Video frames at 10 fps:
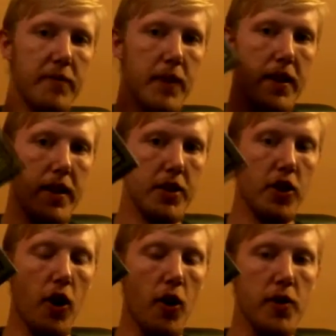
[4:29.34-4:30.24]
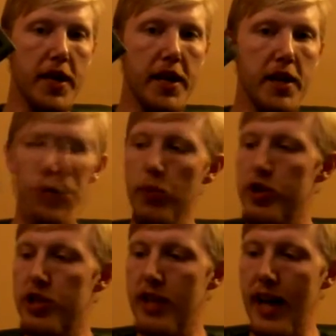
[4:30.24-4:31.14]
me this card here,
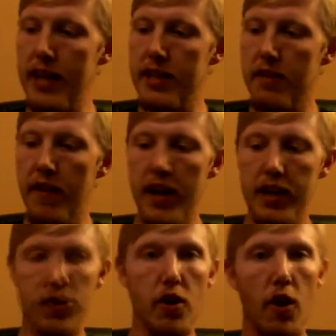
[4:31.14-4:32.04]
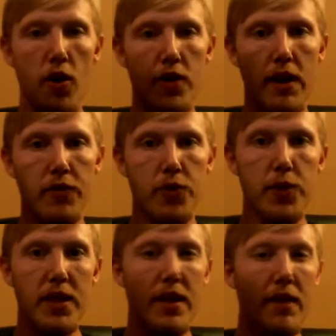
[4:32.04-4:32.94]
which is the XFX R7
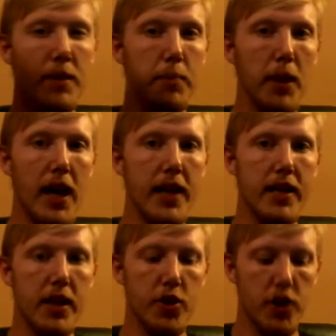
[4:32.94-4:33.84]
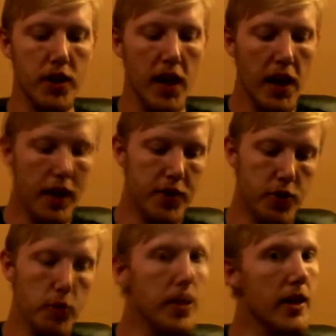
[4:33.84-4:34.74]
370 Black Edition,
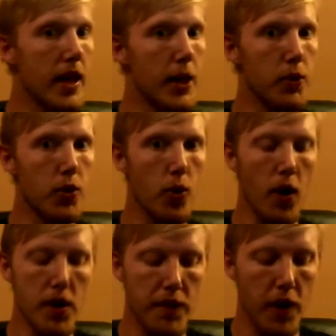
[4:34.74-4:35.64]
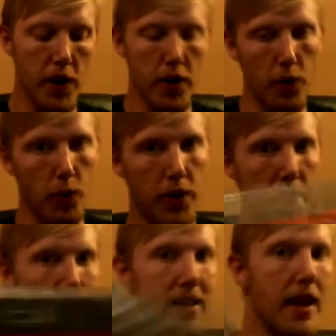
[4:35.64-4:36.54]
assuming that it would crossfire with
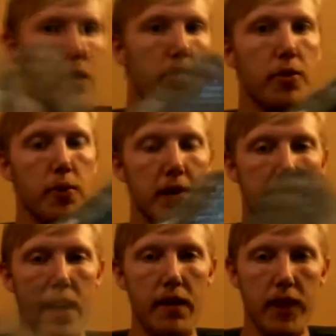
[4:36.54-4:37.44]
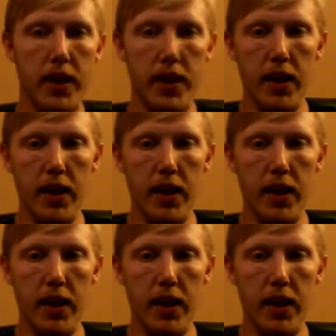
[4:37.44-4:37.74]
another 370.